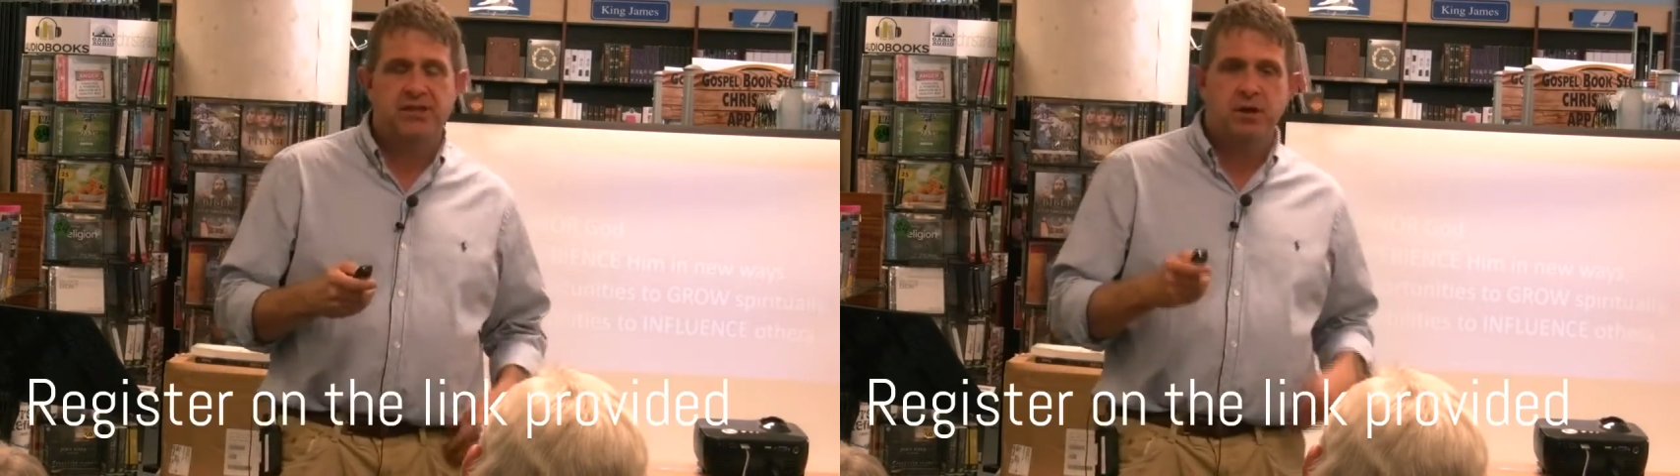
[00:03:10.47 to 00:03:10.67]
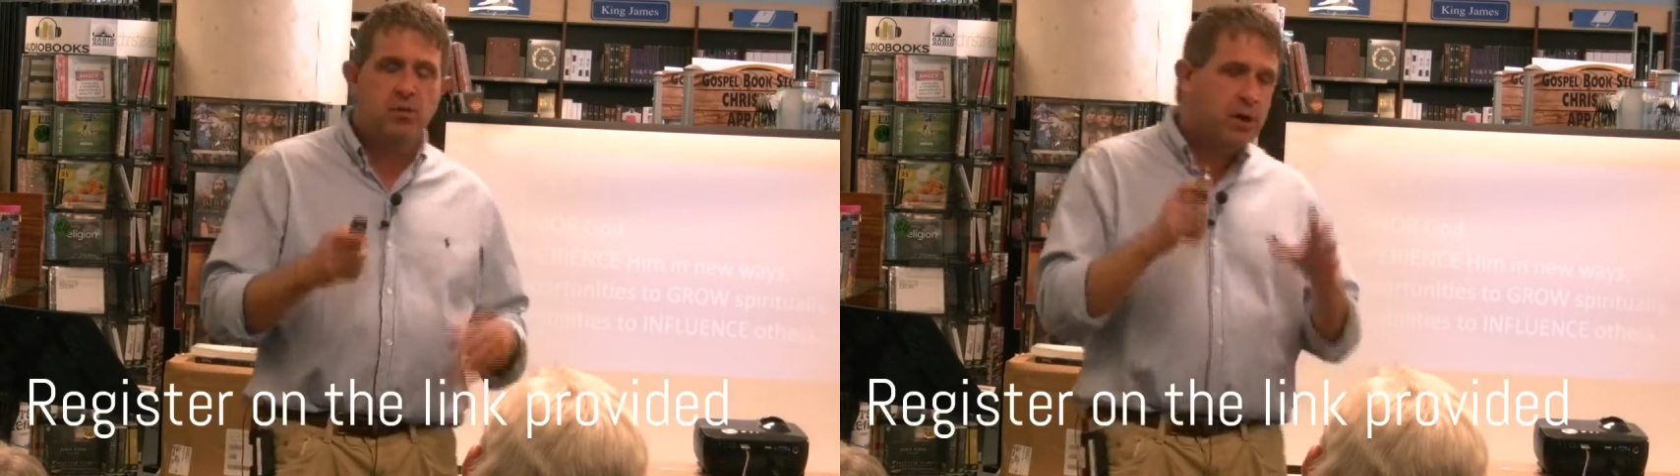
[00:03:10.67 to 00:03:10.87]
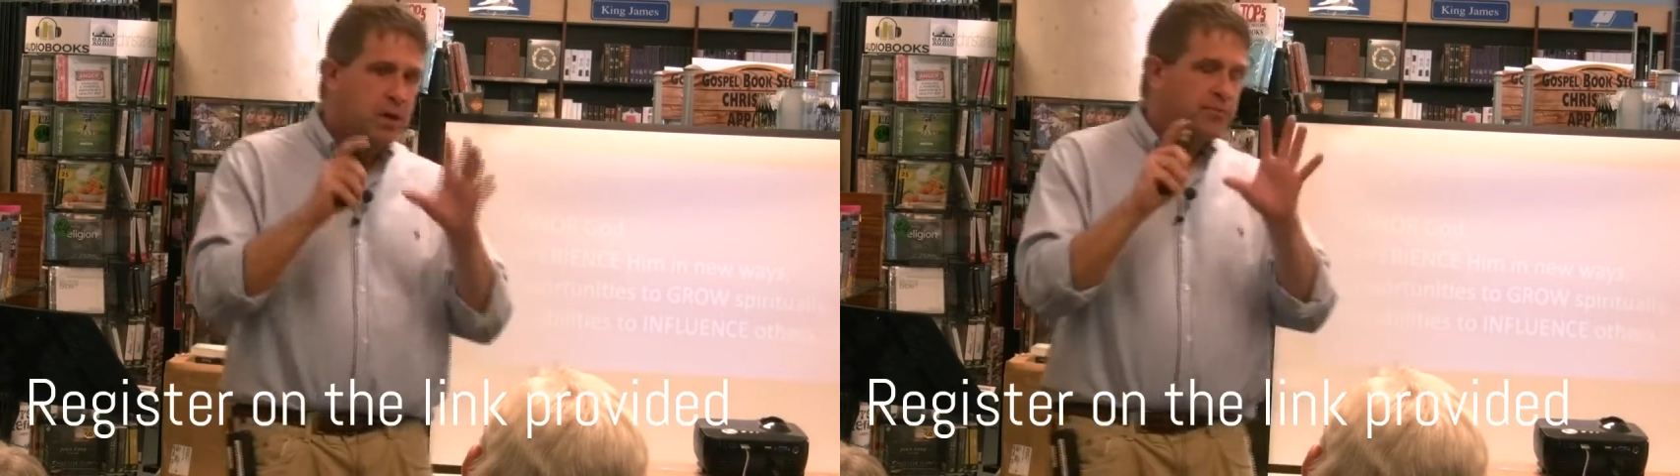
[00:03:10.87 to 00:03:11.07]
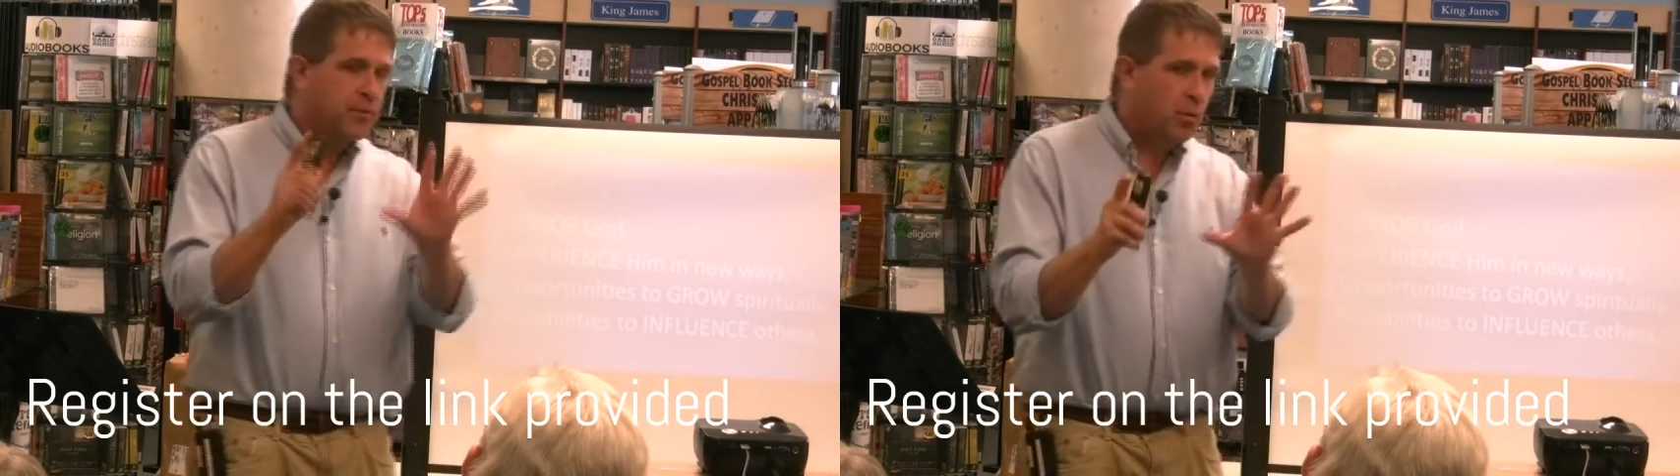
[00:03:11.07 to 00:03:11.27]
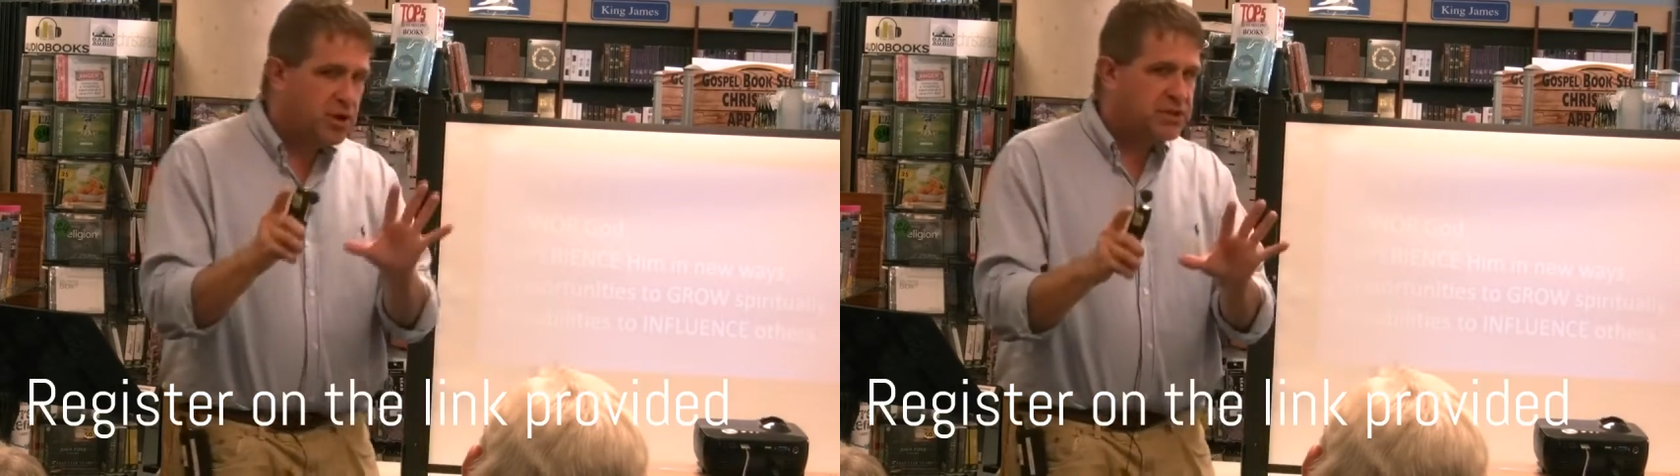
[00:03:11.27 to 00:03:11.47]
And so,
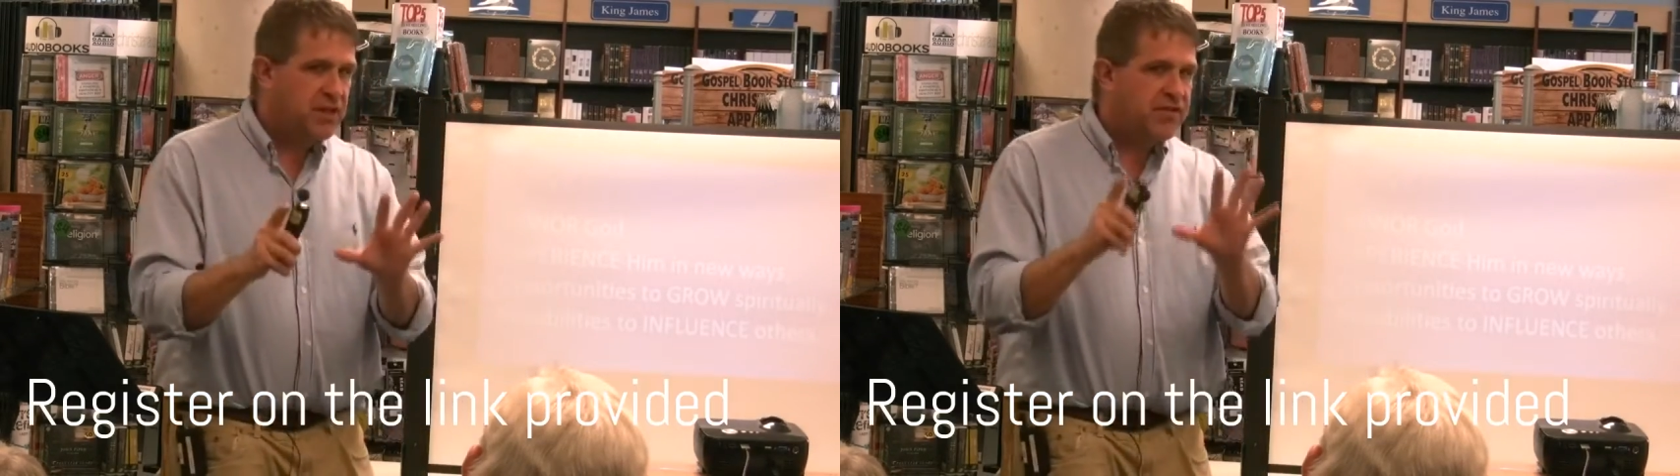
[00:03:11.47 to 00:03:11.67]
once again,